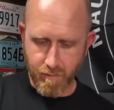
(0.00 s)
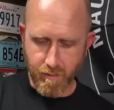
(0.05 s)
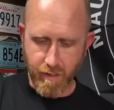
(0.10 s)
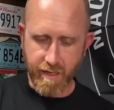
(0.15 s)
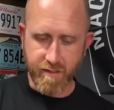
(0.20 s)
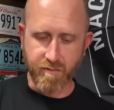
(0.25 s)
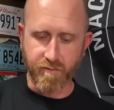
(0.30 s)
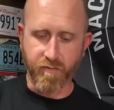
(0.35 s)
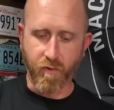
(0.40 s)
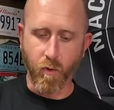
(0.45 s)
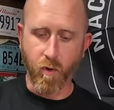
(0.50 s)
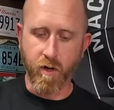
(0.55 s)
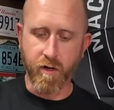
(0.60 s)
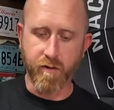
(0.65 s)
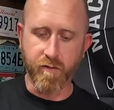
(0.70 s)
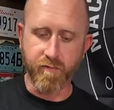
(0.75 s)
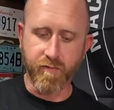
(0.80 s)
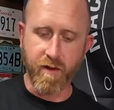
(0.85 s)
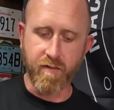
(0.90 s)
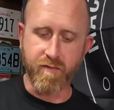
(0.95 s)
Has a
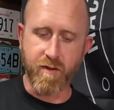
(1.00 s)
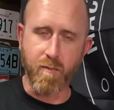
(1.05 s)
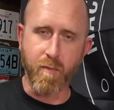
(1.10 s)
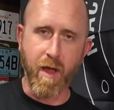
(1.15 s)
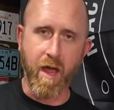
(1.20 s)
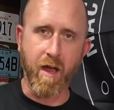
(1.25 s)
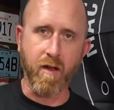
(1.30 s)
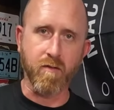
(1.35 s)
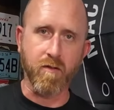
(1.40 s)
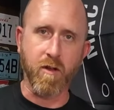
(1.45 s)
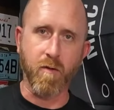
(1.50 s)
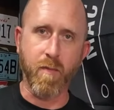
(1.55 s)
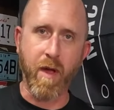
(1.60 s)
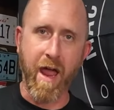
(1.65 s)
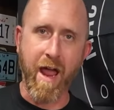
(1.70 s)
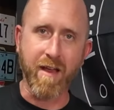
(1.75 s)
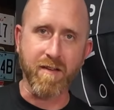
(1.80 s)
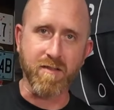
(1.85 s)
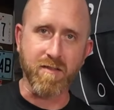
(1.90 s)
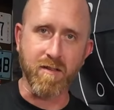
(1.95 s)
450-pound
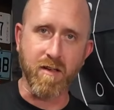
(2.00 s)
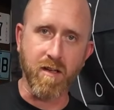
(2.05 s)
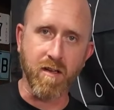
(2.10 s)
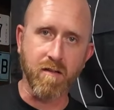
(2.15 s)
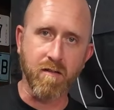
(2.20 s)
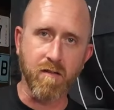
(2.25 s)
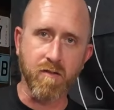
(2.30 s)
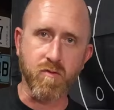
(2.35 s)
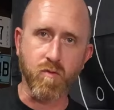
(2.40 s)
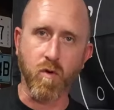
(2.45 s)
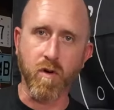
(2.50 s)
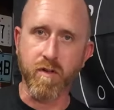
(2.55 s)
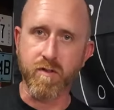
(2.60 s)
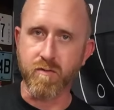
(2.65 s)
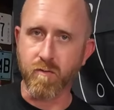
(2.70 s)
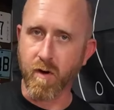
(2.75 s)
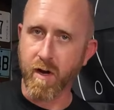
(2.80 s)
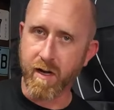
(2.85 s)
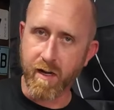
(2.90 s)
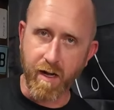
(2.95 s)
capacity is what it's
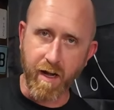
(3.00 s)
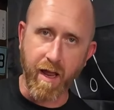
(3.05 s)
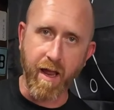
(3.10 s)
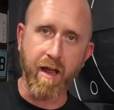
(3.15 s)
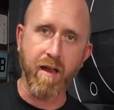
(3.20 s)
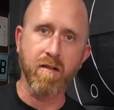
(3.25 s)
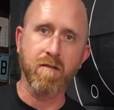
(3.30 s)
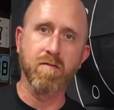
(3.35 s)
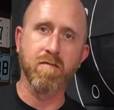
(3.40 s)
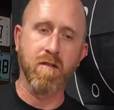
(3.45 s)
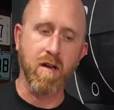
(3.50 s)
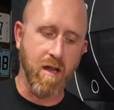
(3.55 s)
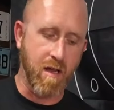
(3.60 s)
rated at.